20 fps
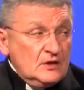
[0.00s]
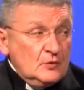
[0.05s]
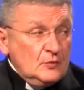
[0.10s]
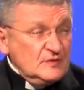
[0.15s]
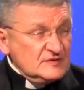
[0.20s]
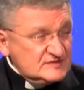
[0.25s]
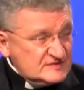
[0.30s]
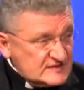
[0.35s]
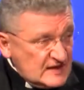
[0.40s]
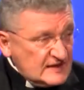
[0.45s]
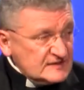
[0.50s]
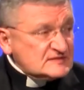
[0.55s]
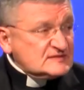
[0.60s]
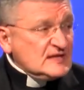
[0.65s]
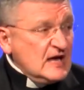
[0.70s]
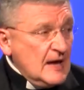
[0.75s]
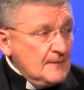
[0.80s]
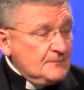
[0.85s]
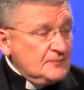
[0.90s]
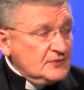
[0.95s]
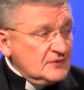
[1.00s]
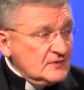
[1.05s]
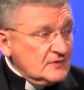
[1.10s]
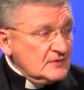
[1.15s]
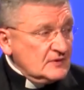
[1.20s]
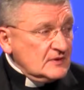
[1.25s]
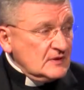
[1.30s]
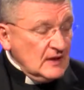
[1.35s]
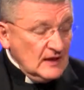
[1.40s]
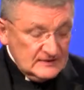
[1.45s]
which sets
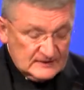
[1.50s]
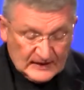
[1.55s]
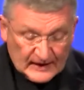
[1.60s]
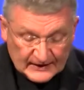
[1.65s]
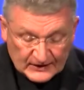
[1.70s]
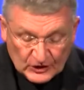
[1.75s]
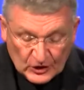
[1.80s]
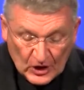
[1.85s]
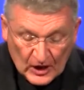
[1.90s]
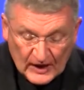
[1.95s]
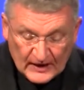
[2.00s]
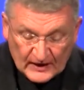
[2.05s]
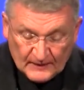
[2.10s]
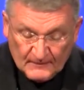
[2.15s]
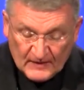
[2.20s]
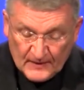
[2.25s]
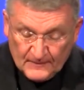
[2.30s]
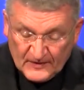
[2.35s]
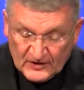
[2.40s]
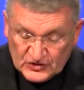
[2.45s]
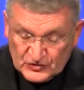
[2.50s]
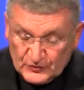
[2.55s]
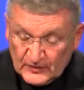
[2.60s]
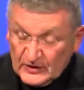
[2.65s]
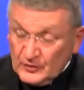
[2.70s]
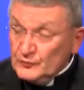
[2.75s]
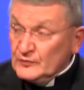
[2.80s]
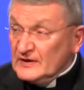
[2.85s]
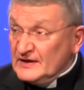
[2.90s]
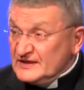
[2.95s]
up a dichotomy
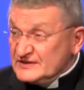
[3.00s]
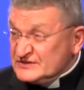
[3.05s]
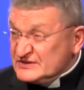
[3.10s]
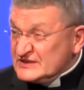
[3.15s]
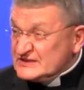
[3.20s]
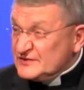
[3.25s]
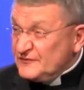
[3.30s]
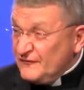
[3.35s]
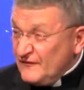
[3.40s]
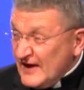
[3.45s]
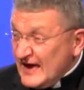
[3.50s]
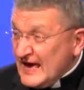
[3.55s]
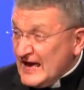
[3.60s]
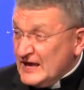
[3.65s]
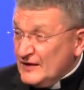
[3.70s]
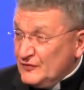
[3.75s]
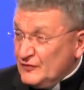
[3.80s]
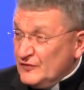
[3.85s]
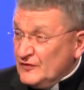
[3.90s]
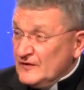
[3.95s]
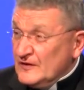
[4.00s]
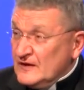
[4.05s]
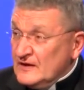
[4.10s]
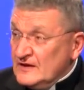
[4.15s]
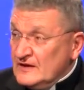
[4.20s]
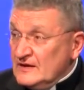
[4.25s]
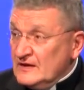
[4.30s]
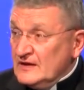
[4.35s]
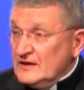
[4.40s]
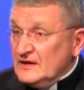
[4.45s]
between religious faith
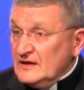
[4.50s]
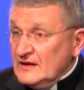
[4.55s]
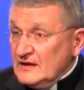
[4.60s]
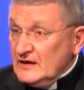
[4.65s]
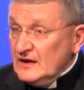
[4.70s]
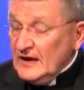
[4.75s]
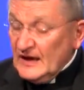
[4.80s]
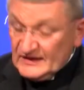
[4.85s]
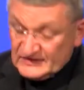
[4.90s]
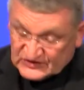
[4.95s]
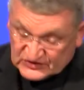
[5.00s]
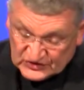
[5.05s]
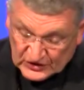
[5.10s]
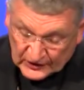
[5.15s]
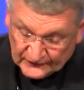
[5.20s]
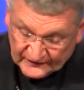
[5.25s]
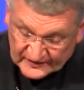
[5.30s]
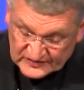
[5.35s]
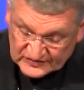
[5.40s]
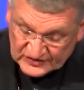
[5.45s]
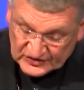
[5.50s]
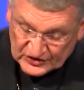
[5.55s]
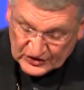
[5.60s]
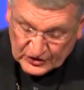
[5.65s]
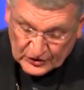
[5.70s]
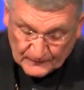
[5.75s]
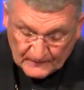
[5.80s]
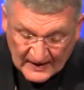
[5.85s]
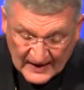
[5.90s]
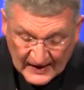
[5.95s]
and service to
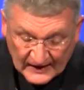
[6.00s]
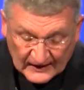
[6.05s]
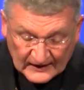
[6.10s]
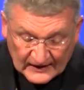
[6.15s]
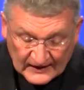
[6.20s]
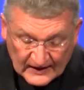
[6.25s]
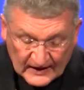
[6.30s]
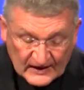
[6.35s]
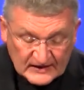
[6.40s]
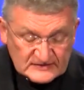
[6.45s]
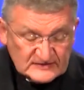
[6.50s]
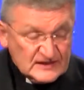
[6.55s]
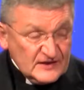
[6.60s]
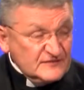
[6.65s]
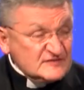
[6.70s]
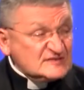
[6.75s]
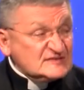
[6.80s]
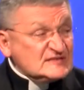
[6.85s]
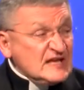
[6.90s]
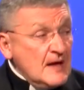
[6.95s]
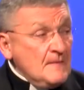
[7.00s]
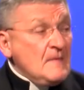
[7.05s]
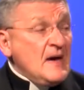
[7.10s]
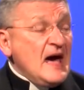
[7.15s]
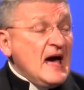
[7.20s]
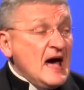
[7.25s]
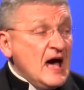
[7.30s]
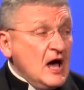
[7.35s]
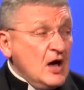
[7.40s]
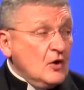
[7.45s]
humanity, as if
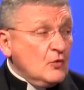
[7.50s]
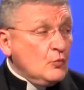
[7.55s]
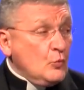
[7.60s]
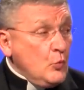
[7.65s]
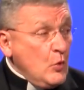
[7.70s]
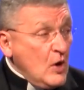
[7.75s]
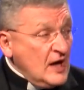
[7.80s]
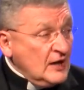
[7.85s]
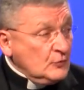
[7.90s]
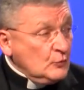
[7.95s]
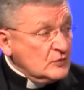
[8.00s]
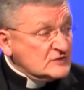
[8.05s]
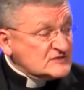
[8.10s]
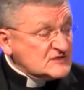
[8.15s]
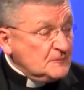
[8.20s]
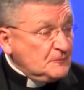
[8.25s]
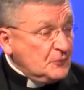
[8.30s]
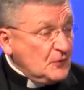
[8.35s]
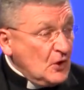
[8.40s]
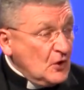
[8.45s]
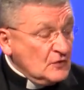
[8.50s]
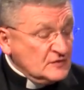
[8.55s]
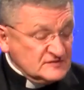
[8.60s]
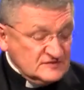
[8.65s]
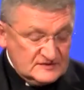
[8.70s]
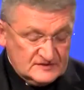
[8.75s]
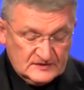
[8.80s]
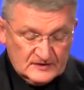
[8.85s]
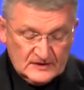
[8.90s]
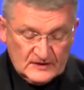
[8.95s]
somehow one was opposed
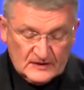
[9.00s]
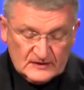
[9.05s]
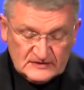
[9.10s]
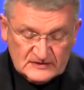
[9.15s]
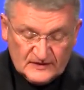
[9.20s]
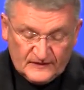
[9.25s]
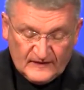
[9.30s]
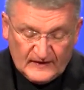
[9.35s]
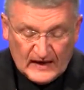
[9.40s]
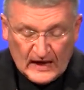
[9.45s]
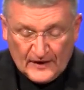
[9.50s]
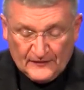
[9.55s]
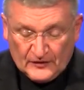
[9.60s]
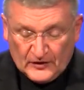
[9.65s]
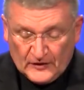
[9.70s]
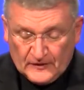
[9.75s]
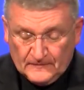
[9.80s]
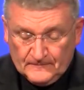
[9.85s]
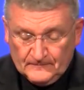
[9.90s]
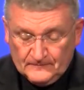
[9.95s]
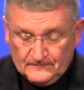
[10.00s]
to the other.